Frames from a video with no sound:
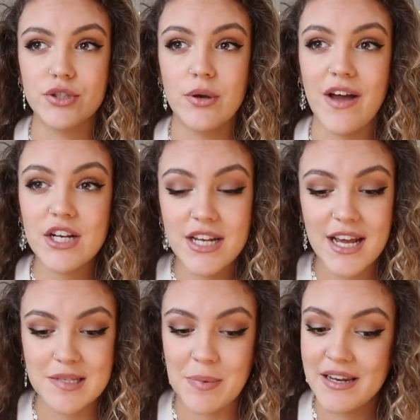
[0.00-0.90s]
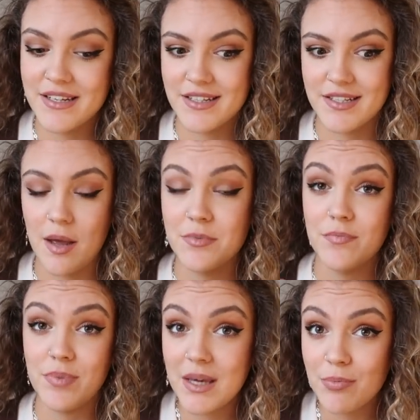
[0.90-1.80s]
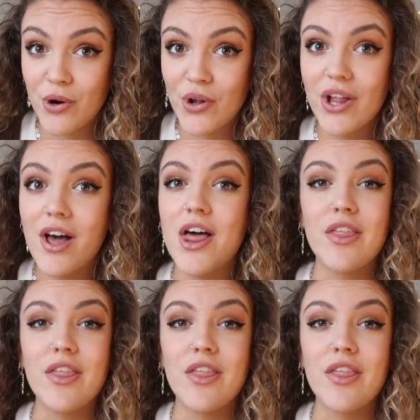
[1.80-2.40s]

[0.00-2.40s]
So we've actually expanded in terms of people.